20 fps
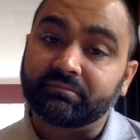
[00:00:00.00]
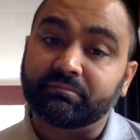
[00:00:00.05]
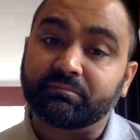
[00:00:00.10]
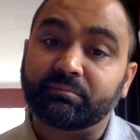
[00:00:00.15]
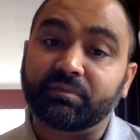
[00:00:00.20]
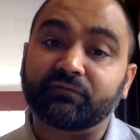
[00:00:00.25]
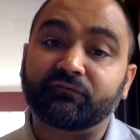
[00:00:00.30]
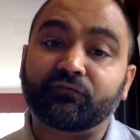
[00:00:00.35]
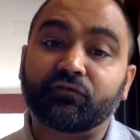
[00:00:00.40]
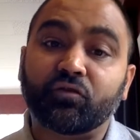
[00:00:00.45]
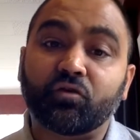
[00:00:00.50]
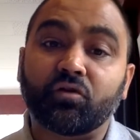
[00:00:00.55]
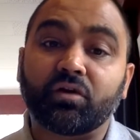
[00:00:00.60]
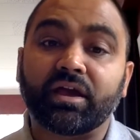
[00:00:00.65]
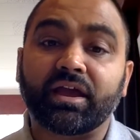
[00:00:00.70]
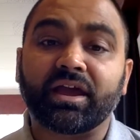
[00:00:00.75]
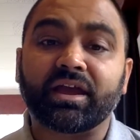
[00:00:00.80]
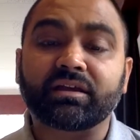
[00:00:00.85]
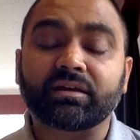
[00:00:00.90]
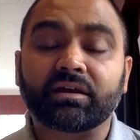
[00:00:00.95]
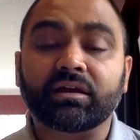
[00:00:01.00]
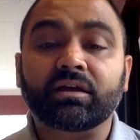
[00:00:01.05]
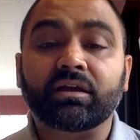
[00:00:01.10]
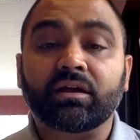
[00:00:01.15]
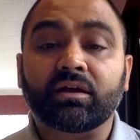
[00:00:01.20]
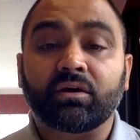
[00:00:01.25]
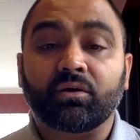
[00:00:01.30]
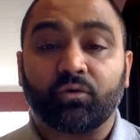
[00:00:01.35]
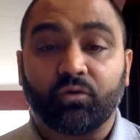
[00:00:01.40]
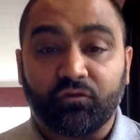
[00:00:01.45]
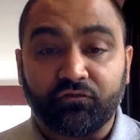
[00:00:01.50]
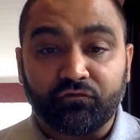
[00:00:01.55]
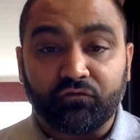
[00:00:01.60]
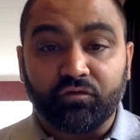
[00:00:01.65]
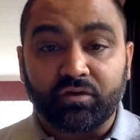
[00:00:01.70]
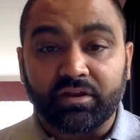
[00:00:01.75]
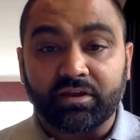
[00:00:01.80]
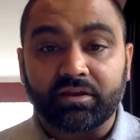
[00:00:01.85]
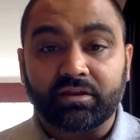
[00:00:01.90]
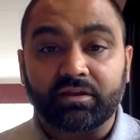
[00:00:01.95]
beforehand.
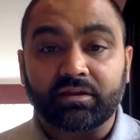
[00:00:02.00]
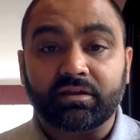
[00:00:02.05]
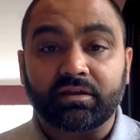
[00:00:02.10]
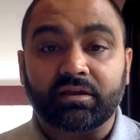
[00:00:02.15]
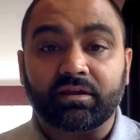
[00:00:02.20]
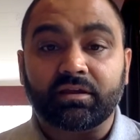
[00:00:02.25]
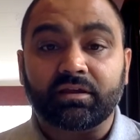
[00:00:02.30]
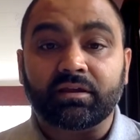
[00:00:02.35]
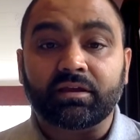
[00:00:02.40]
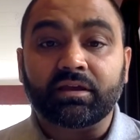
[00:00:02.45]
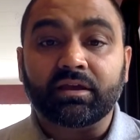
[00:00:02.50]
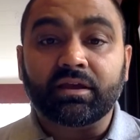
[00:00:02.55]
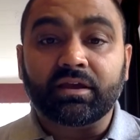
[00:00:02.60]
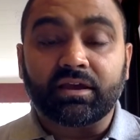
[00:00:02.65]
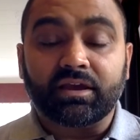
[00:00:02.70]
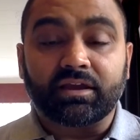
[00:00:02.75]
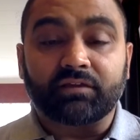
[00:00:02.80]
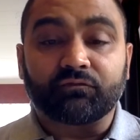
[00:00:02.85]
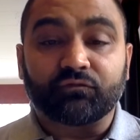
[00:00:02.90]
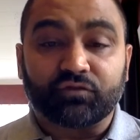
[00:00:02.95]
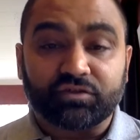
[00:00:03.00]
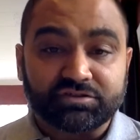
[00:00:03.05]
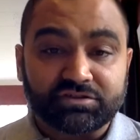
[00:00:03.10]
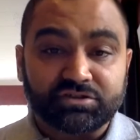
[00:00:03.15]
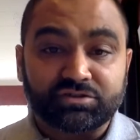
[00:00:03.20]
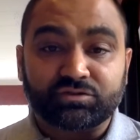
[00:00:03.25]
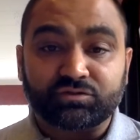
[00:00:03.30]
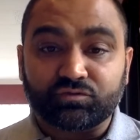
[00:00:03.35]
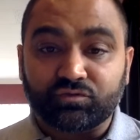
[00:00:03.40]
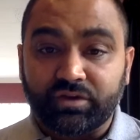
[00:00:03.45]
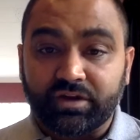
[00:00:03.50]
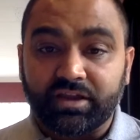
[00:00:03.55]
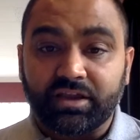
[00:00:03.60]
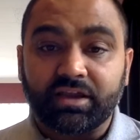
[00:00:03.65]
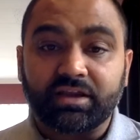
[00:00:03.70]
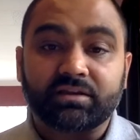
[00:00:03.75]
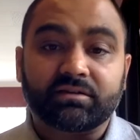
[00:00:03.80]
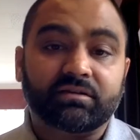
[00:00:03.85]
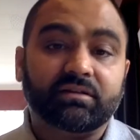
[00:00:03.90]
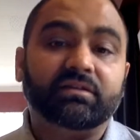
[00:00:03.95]
Hopefully, it wasn't too
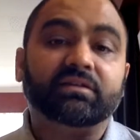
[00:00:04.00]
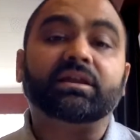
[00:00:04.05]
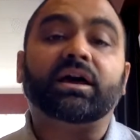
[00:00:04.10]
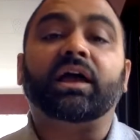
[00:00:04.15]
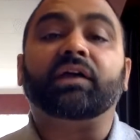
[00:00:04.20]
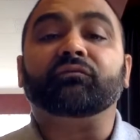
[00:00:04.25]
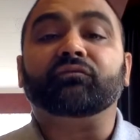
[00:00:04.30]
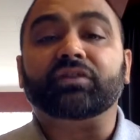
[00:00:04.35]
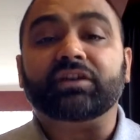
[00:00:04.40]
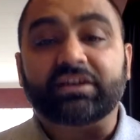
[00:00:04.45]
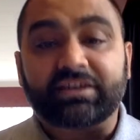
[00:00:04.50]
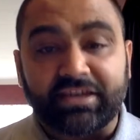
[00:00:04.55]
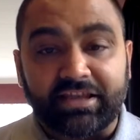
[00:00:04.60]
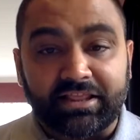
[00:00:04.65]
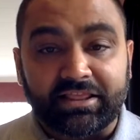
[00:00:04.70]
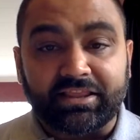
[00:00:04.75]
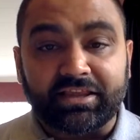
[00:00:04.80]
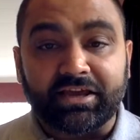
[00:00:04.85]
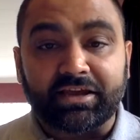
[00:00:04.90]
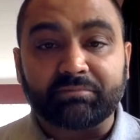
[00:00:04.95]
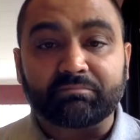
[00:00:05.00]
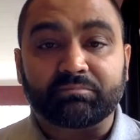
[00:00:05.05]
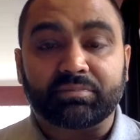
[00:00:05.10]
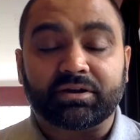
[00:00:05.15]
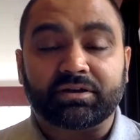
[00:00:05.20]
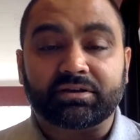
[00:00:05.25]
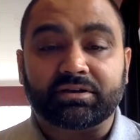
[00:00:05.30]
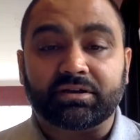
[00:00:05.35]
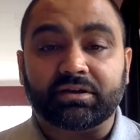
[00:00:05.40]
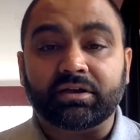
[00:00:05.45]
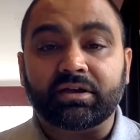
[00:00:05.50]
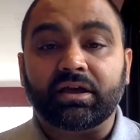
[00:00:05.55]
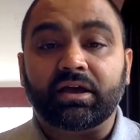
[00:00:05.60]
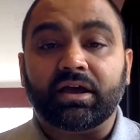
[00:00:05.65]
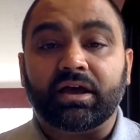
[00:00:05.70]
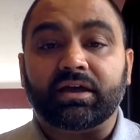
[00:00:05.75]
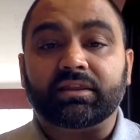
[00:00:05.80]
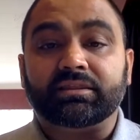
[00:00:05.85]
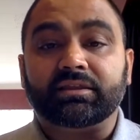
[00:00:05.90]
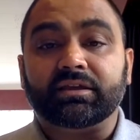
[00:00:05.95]
late. Time will tell that, but
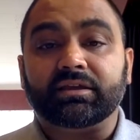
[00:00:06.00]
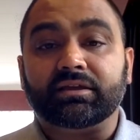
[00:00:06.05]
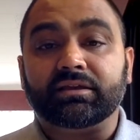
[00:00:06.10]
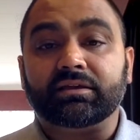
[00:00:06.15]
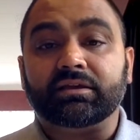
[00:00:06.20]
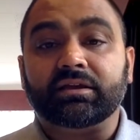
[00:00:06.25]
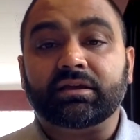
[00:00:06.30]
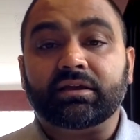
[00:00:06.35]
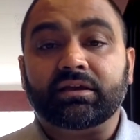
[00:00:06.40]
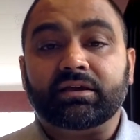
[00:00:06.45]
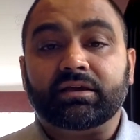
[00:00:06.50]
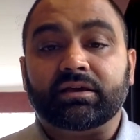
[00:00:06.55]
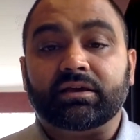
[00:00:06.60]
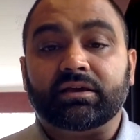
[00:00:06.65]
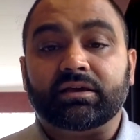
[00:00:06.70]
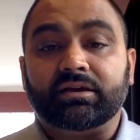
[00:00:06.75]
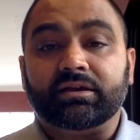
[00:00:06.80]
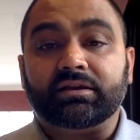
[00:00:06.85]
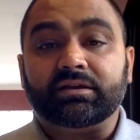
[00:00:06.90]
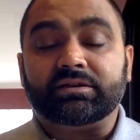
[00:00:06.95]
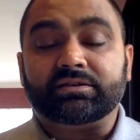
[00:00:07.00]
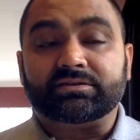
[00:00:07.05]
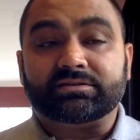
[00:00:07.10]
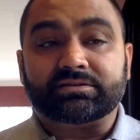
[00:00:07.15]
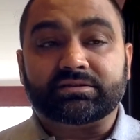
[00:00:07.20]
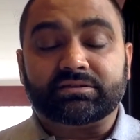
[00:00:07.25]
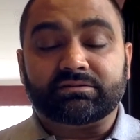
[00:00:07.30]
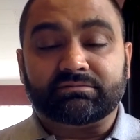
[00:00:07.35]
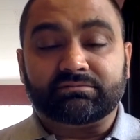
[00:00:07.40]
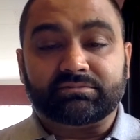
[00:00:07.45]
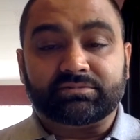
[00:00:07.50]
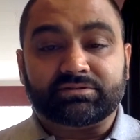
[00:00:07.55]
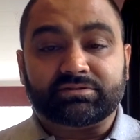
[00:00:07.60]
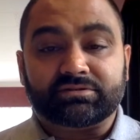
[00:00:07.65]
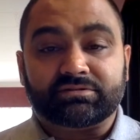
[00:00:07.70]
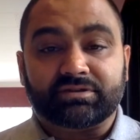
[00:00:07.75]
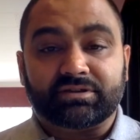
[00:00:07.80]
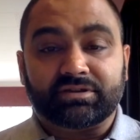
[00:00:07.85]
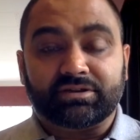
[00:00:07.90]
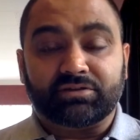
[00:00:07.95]
I think it's
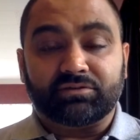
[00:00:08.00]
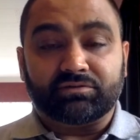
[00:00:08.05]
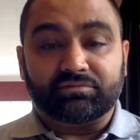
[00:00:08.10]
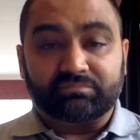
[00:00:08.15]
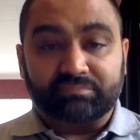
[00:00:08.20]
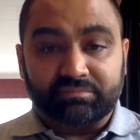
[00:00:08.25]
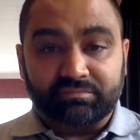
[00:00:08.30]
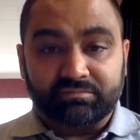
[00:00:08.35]
you know